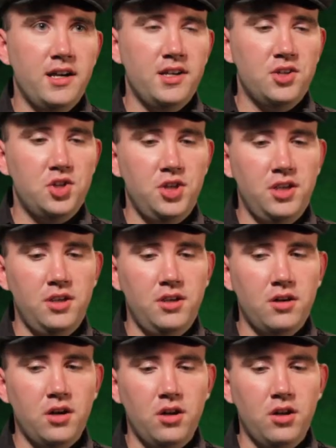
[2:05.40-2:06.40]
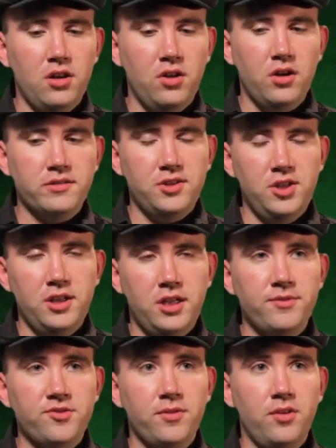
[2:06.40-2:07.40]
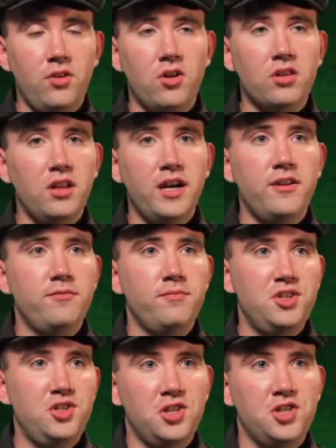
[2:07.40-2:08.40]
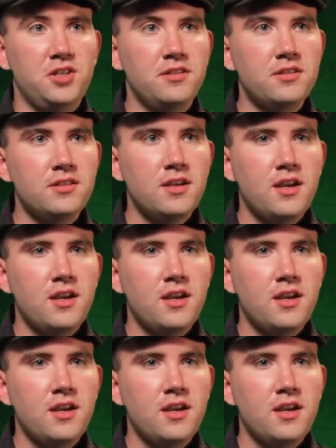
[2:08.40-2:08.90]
She comes from a long line of magicians,